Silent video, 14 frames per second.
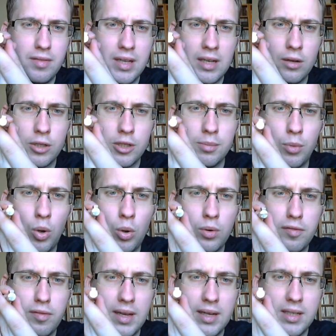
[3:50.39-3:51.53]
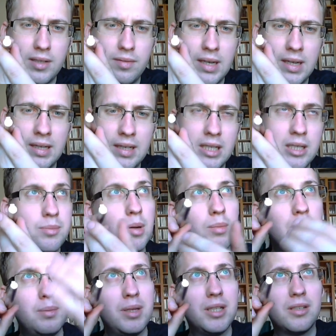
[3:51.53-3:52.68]
It looks more reflective than it is
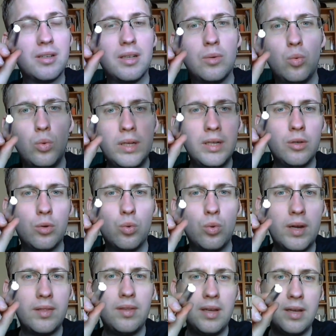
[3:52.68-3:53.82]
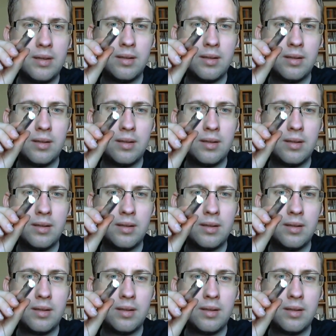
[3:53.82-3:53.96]
probably because I got a window right there